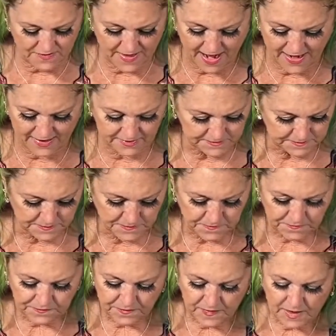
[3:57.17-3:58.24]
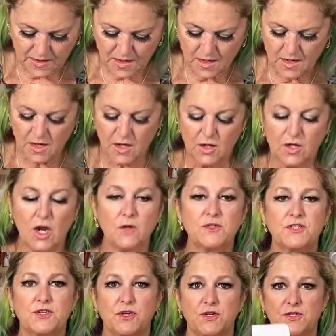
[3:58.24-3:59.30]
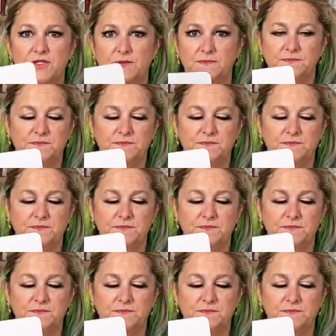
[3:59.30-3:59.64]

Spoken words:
that. Coasters.